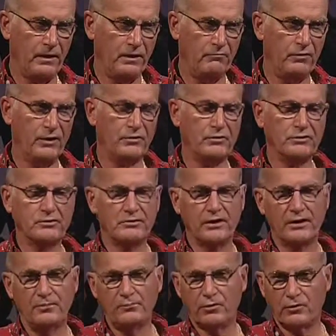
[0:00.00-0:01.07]
a Veterans
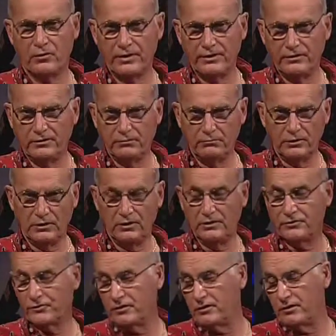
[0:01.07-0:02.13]
Day Parade
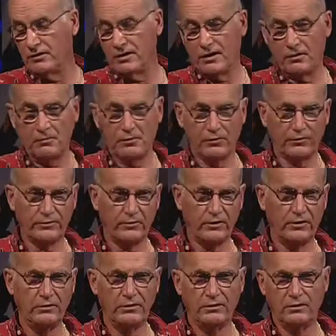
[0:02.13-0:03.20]
Committee, and Cindy and I are both
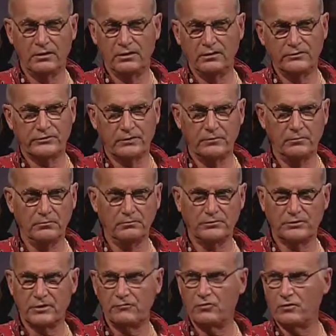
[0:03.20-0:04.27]
on it, and, and
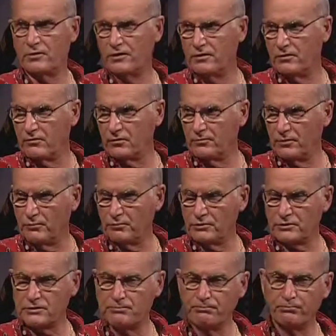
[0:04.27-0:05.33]
some seven or eight other
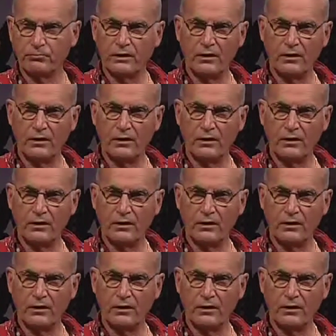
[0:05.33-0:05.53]
members.